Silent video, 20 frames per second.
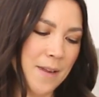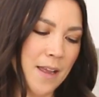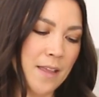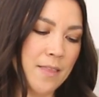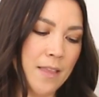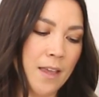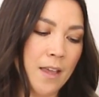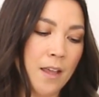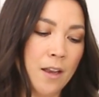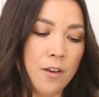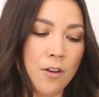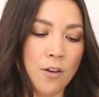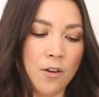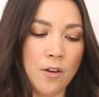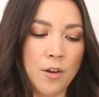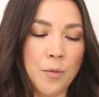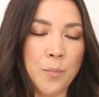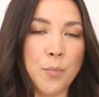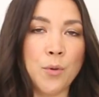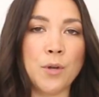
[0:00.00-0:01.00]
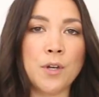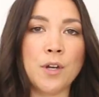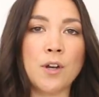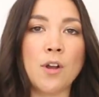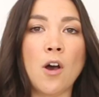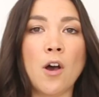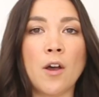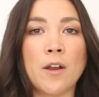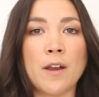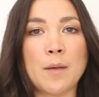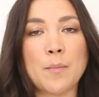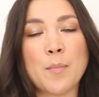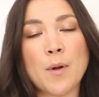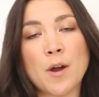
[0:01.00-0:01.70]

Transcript: And then you're gonna put it on a